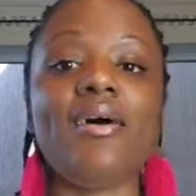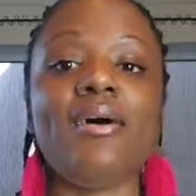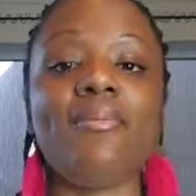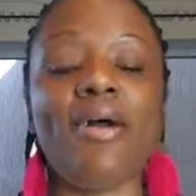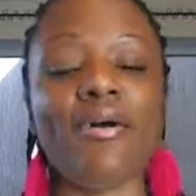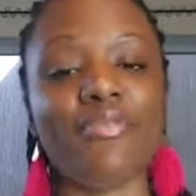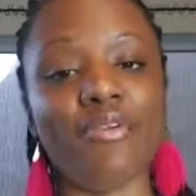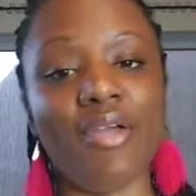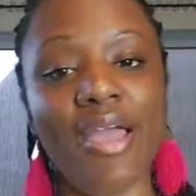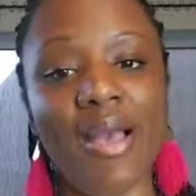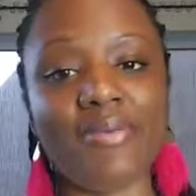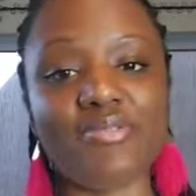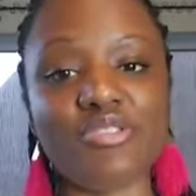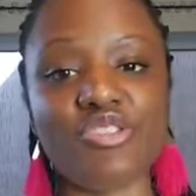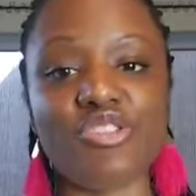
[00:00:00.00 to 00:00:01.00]
about their
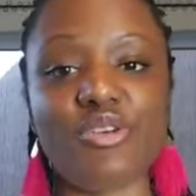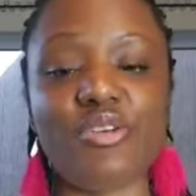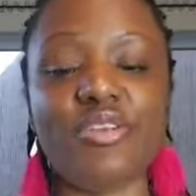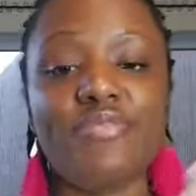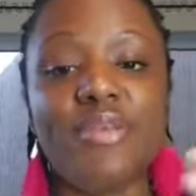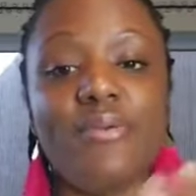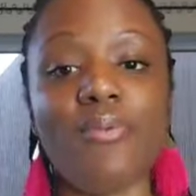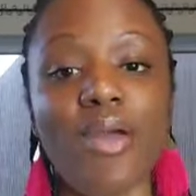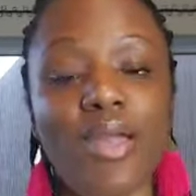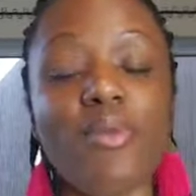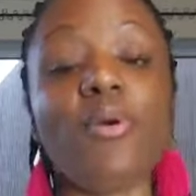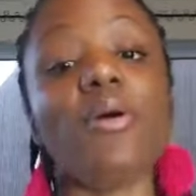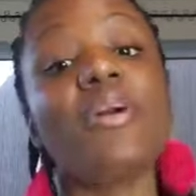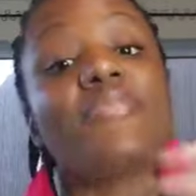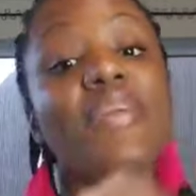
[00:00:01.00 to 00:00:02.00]
abstinence journey if they
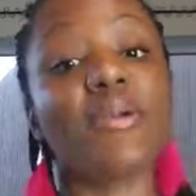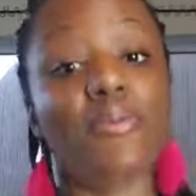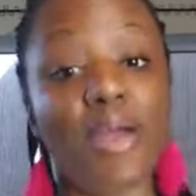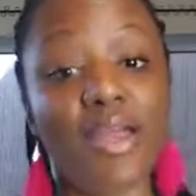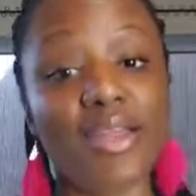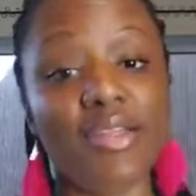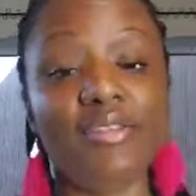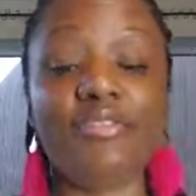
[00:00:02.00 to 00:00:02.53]
wait well if they waited